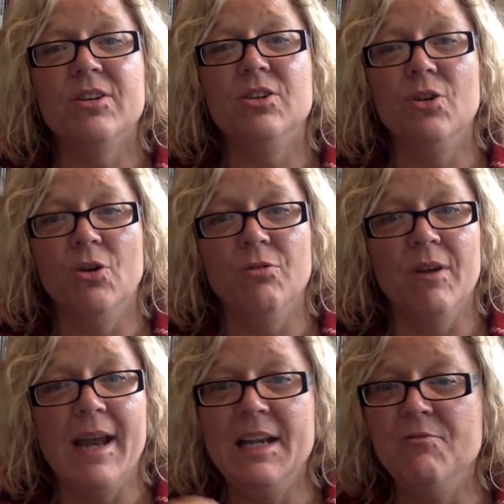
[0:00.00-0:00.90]

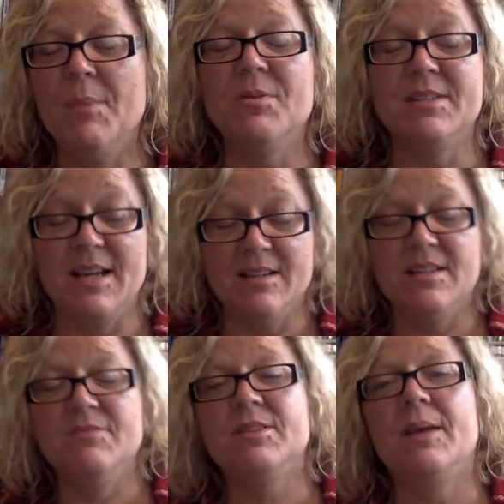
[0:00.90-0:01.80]
any
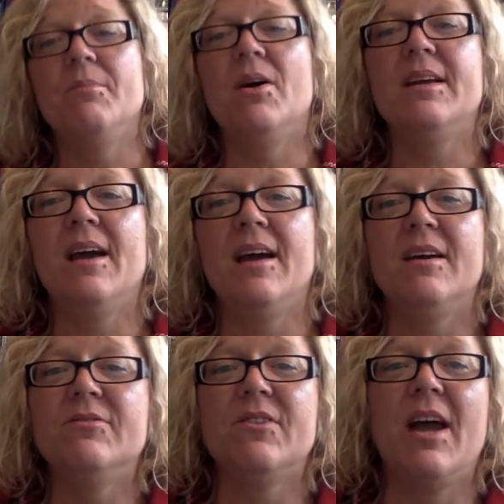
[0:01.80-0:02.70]
representatives they might have,